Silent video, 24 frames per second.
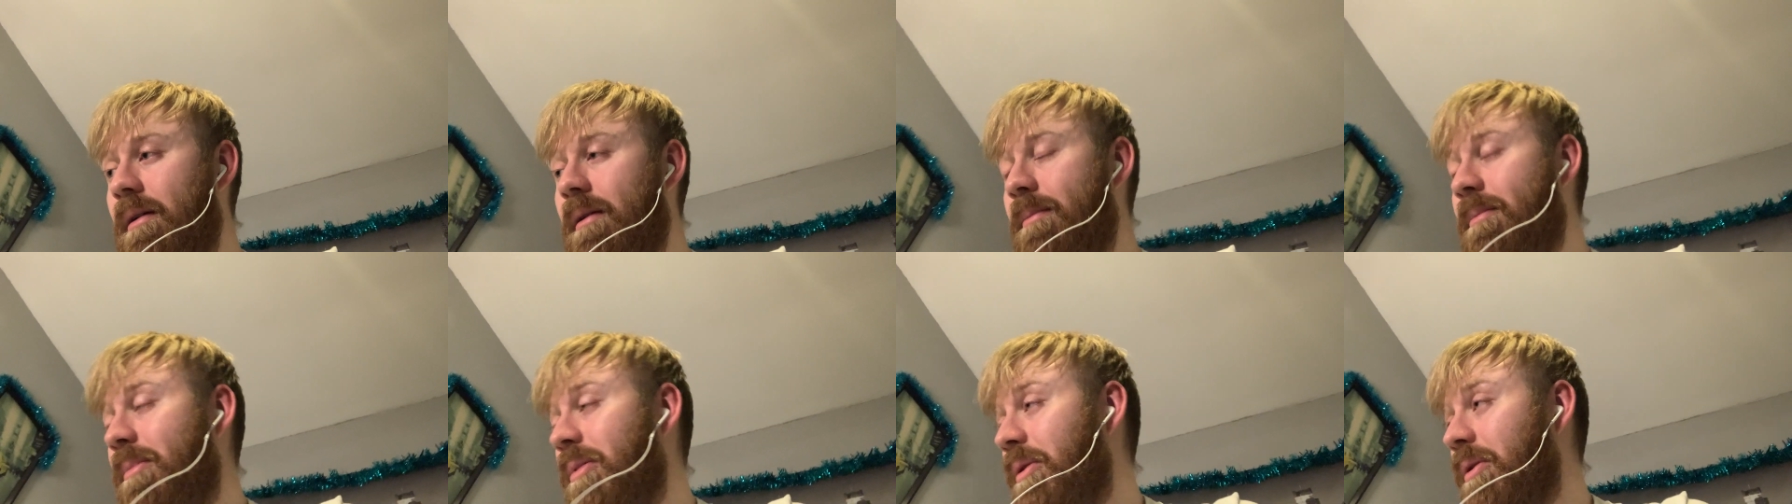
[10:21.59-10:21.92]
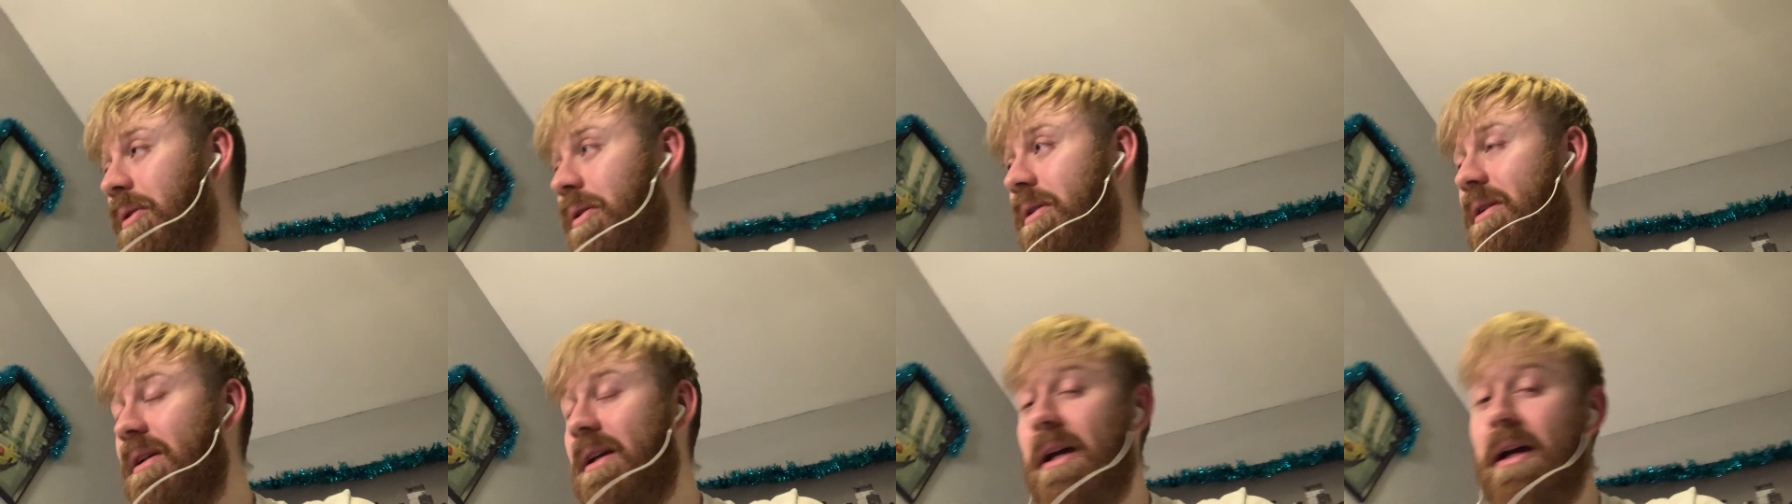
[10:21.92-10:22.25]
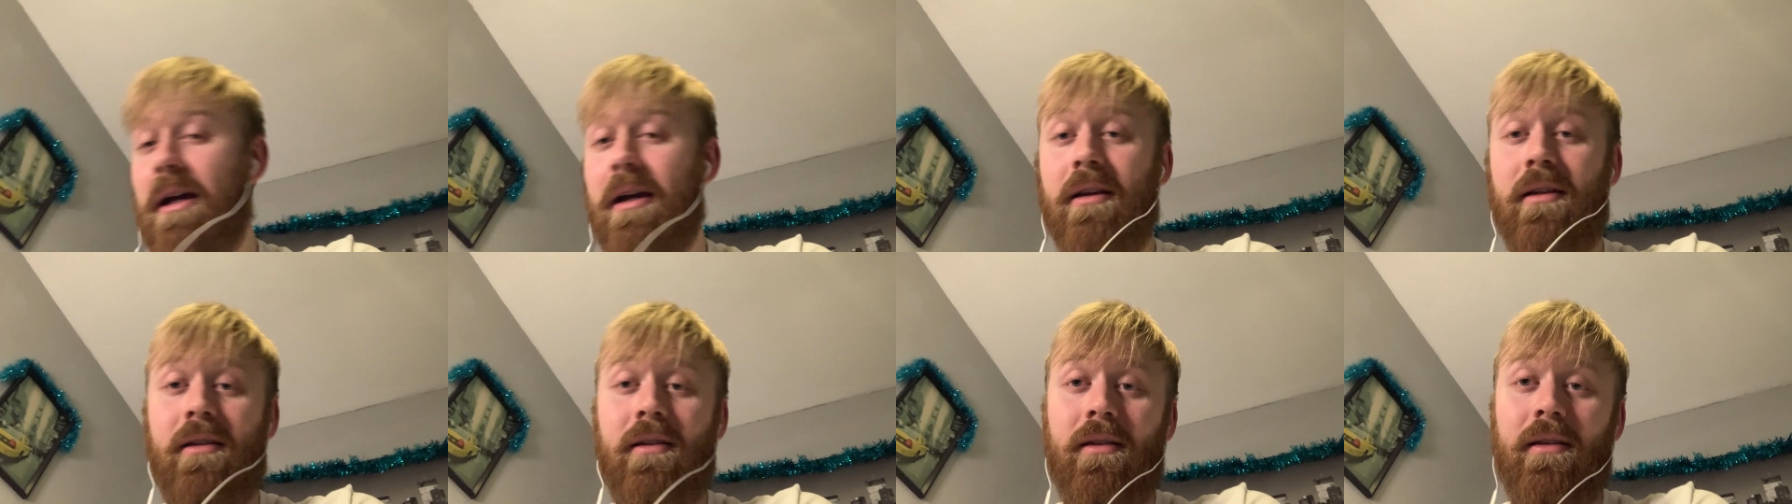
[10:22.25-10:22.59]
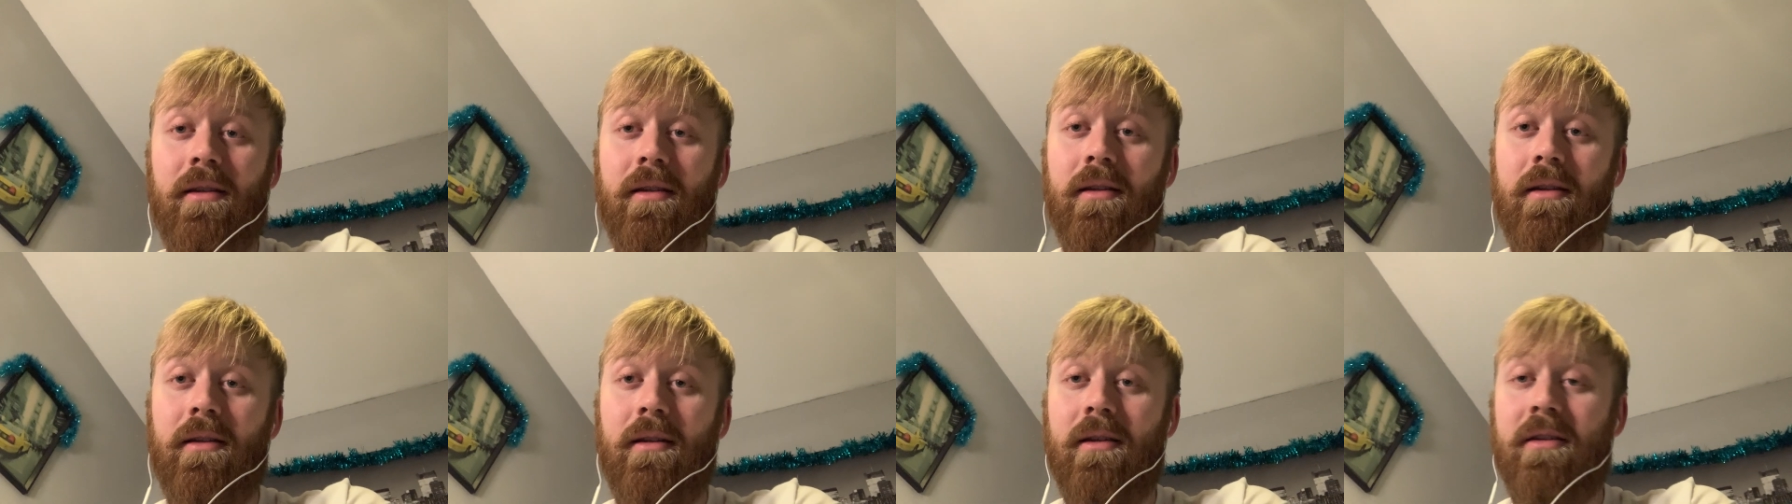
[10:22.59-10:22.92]
but yeah,
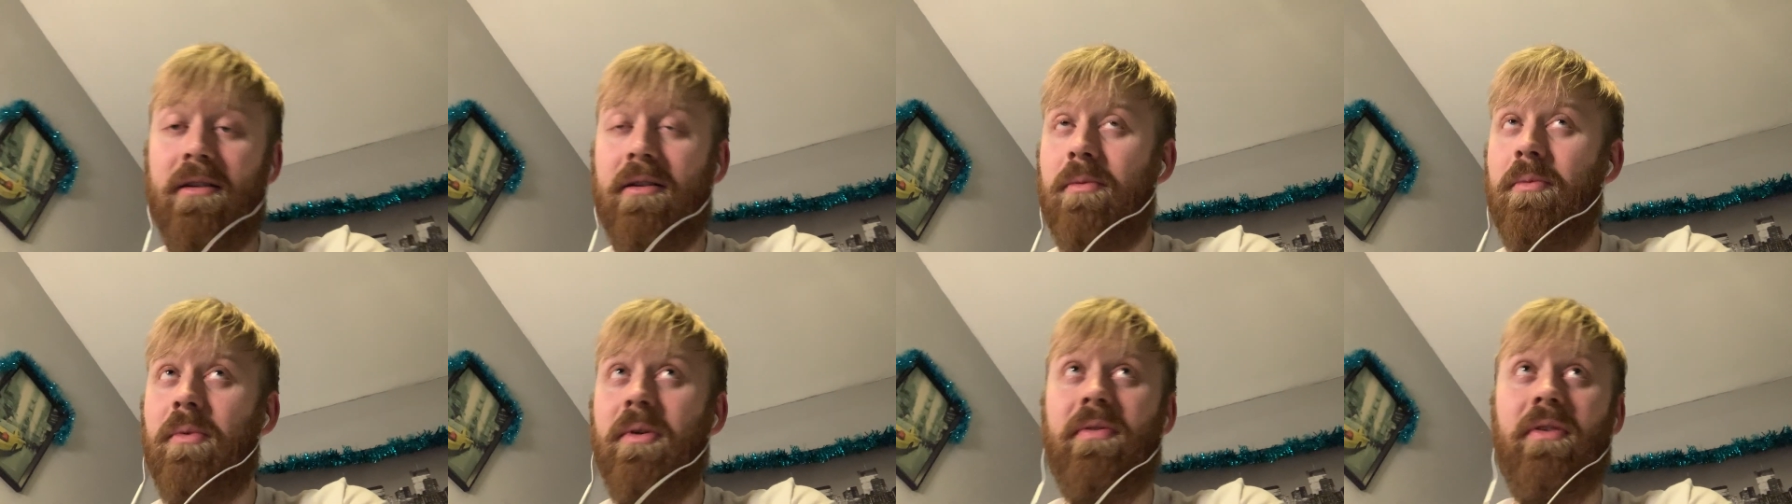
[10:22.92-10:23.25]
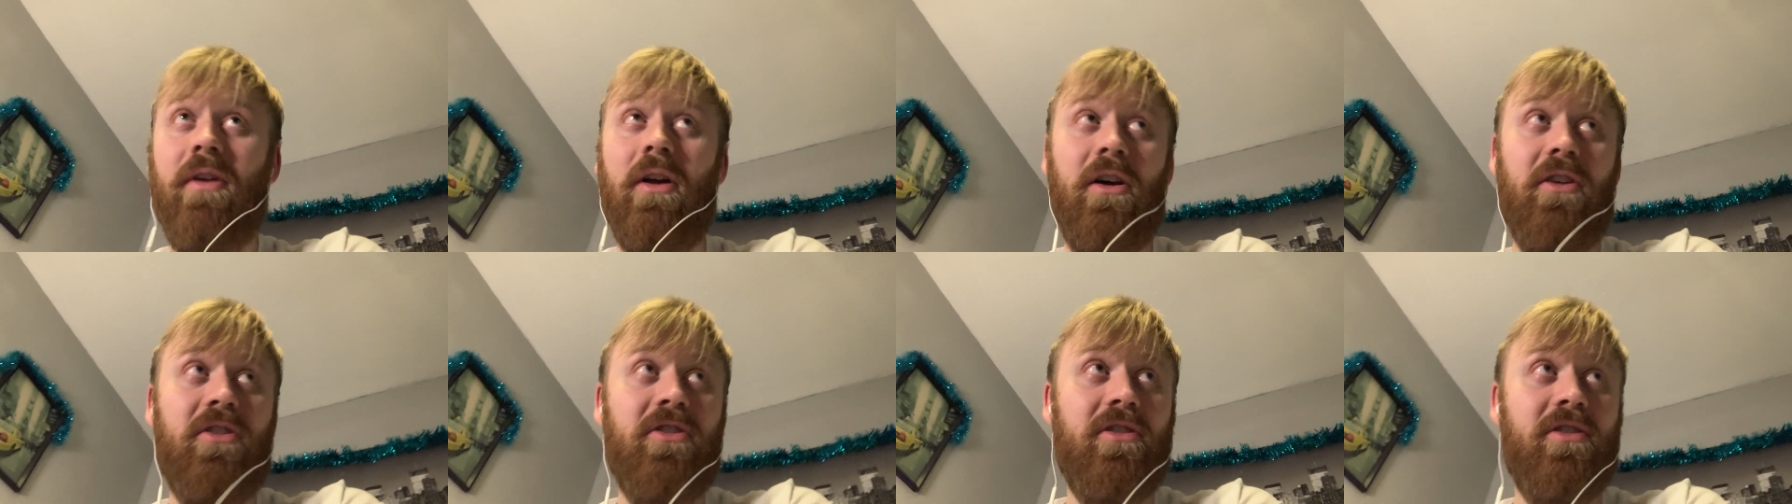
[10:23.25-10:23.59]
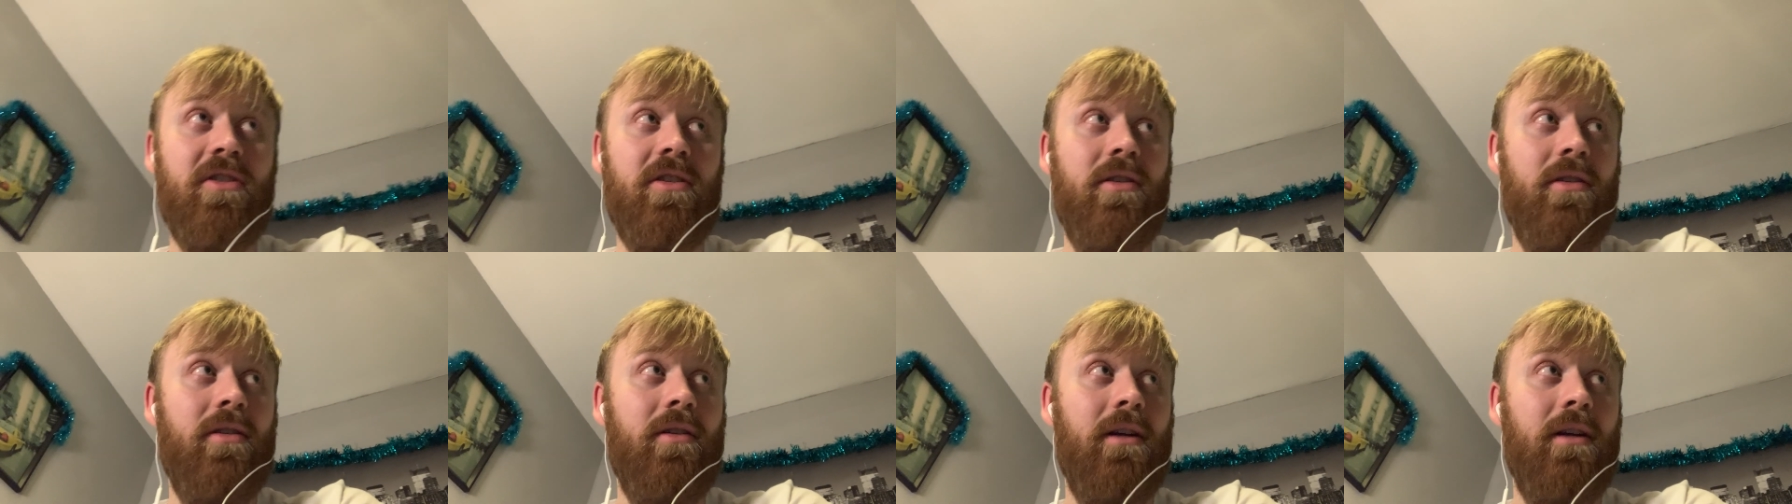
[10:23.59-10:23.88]
listen, we've lost